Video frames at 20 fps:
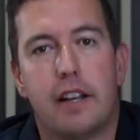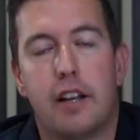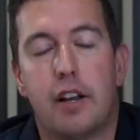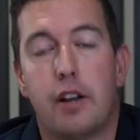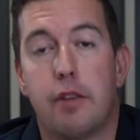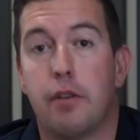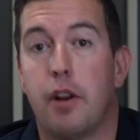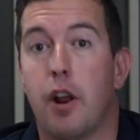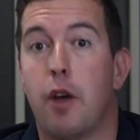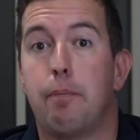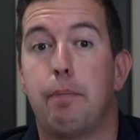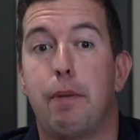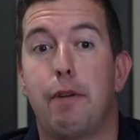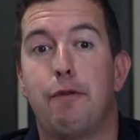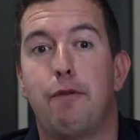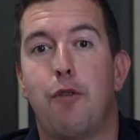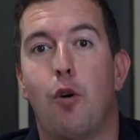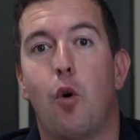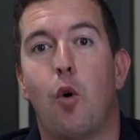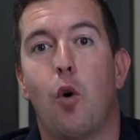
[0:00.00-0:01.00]
you know,
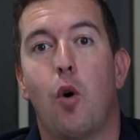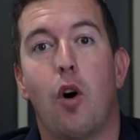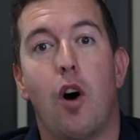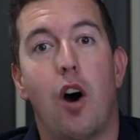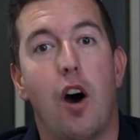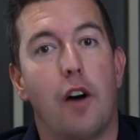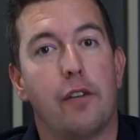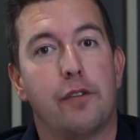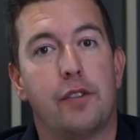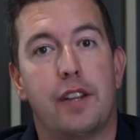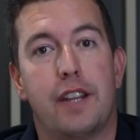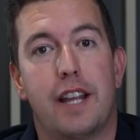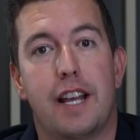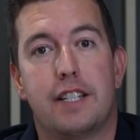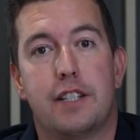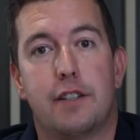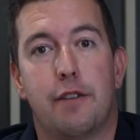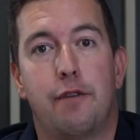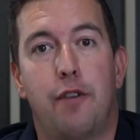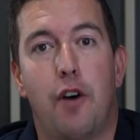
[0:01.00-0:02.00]
before or after their
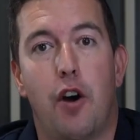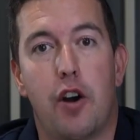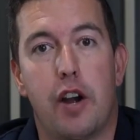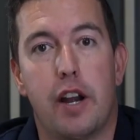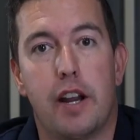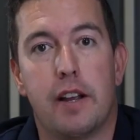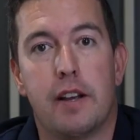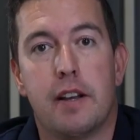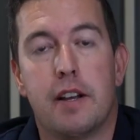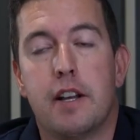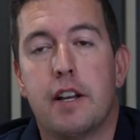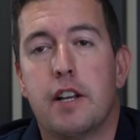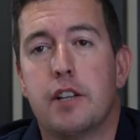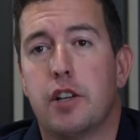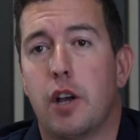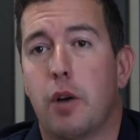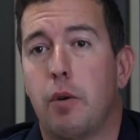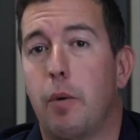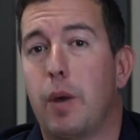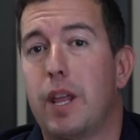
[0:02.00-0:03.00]
safari.
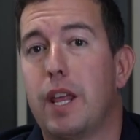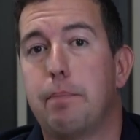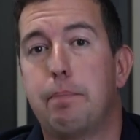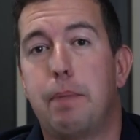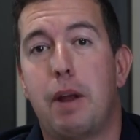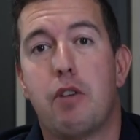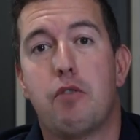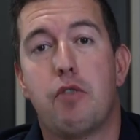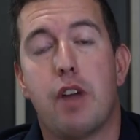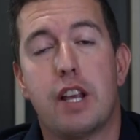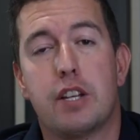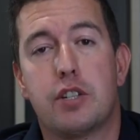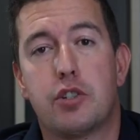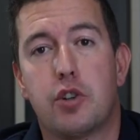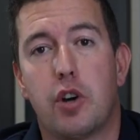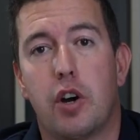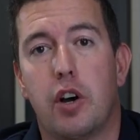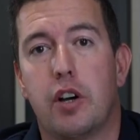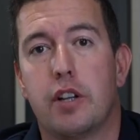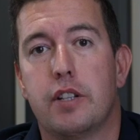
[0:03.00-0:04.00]
So whether it be
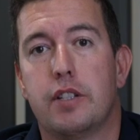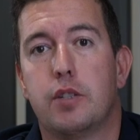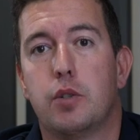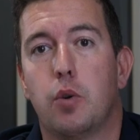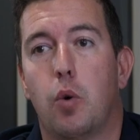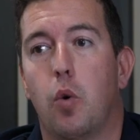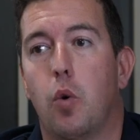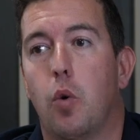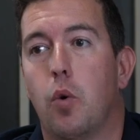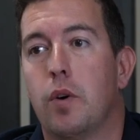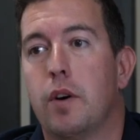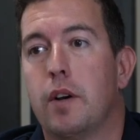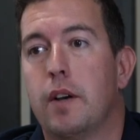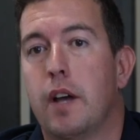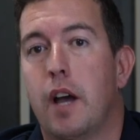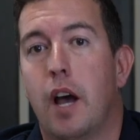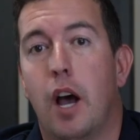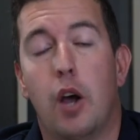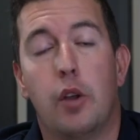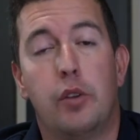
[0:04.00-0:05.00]
restaurants or
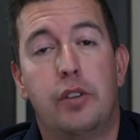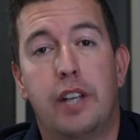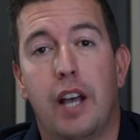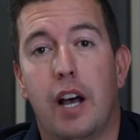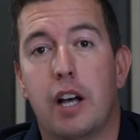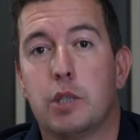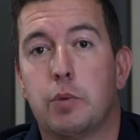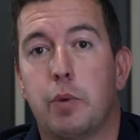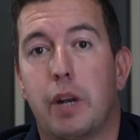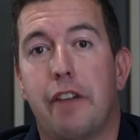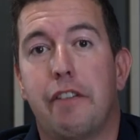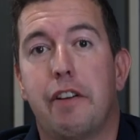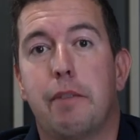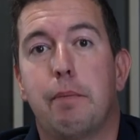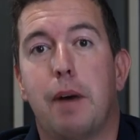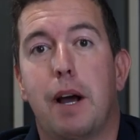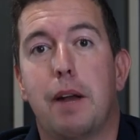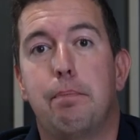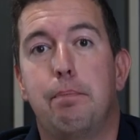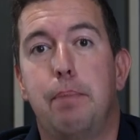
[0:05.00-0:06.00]
hotels, whatever it
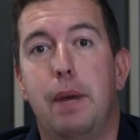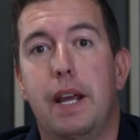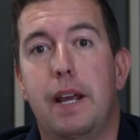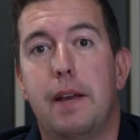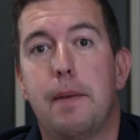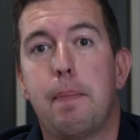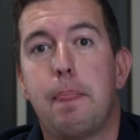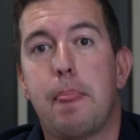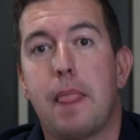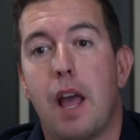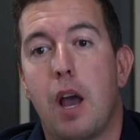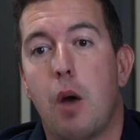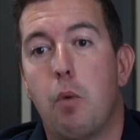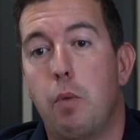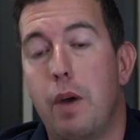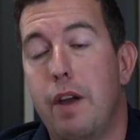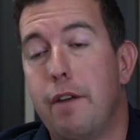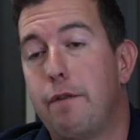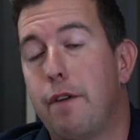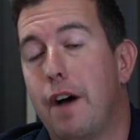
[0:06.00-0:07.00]
might be,
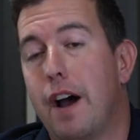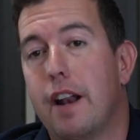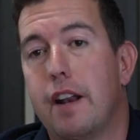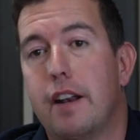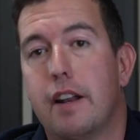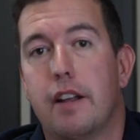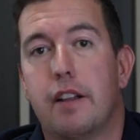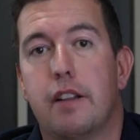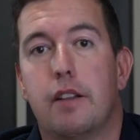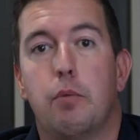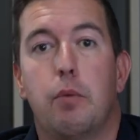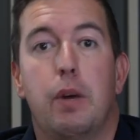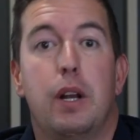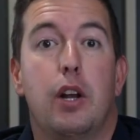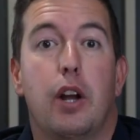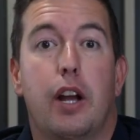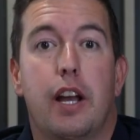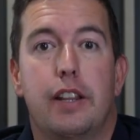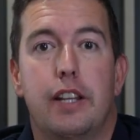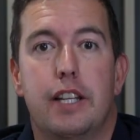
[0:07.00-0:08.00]
we
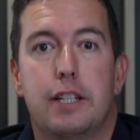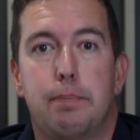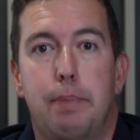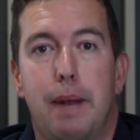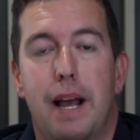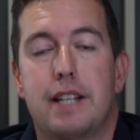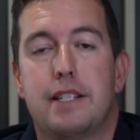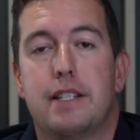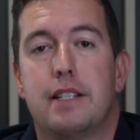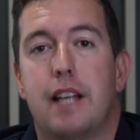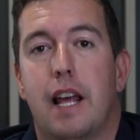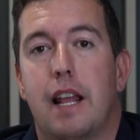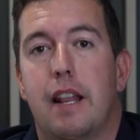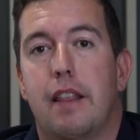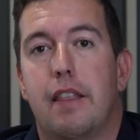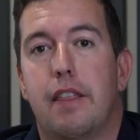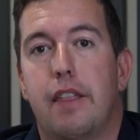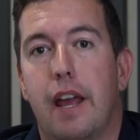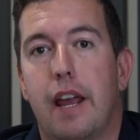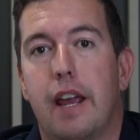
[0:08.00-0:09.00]
look at these places and
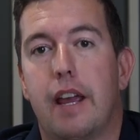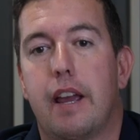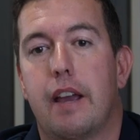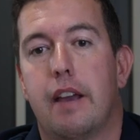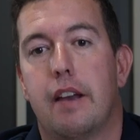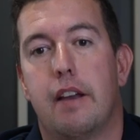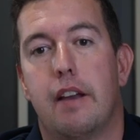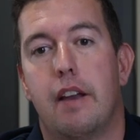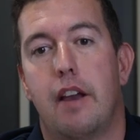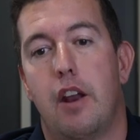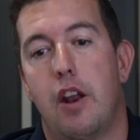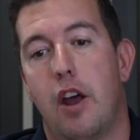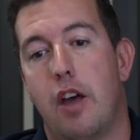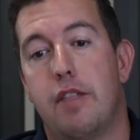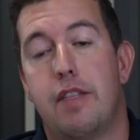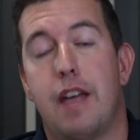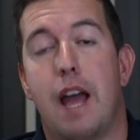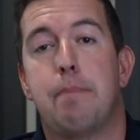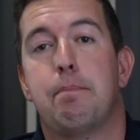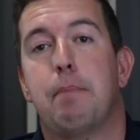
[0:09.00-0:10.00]
think, you know,
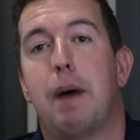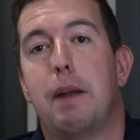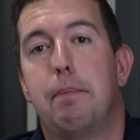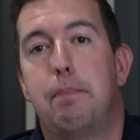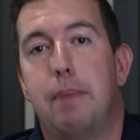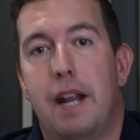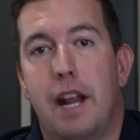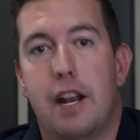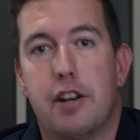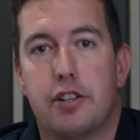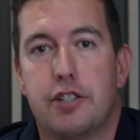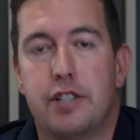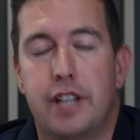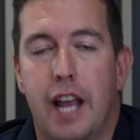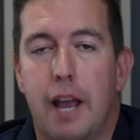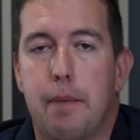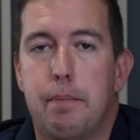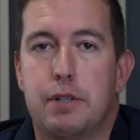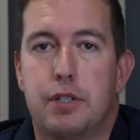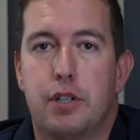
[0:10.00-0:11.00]
that might be an
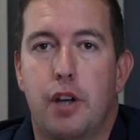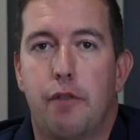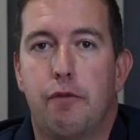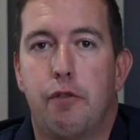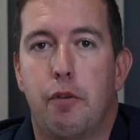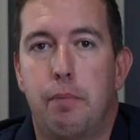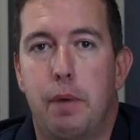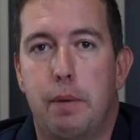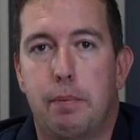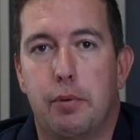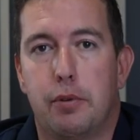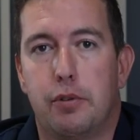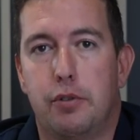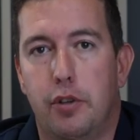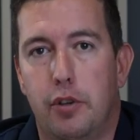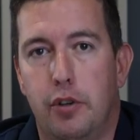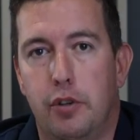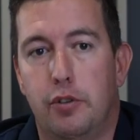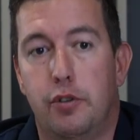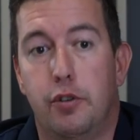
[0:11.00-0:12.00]
interesting episode for people
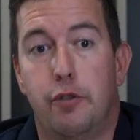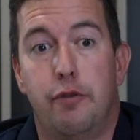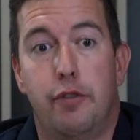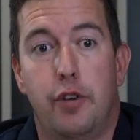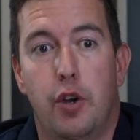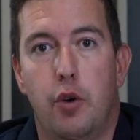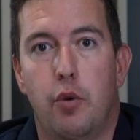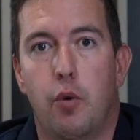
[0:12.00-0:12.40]
to view